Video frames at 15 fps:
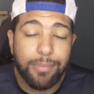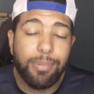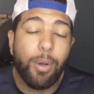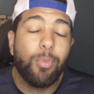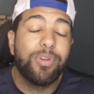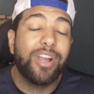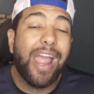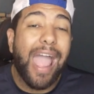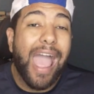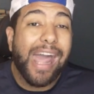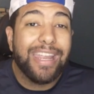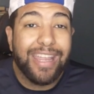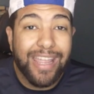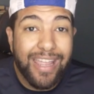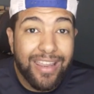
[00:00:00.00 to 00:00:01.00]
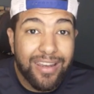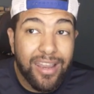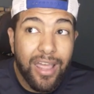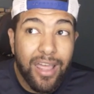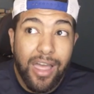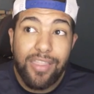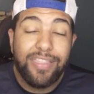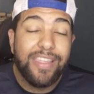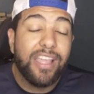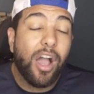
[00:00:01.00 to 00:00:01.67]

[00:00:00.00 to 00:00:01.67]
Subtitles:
But when you're adding in the